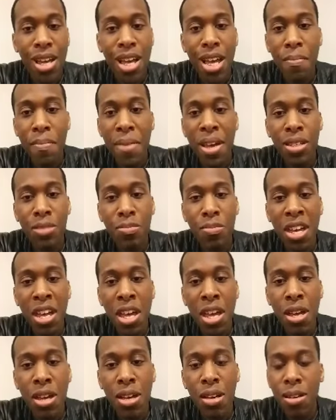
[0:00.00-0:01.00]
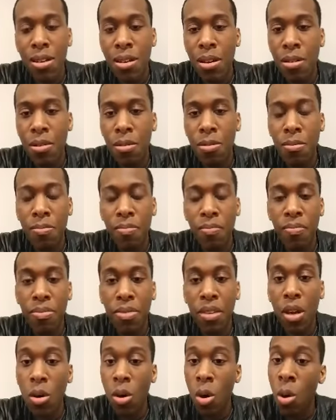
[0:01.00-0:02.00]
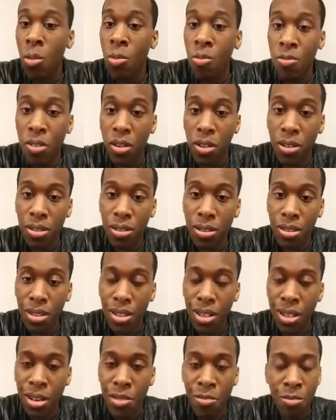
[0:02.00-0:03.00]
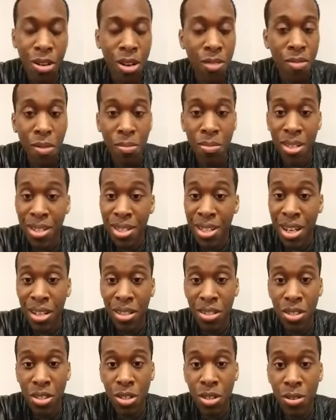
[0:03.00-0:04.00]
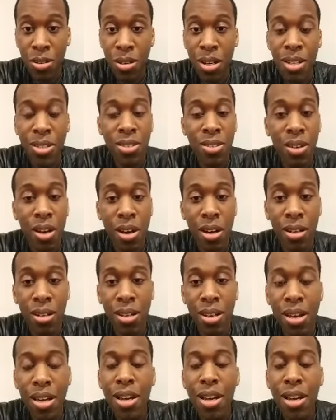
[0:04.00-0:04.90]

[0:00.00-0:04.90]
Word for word: it makes me, you know, hopeful, you know, whenever I'm listening to a song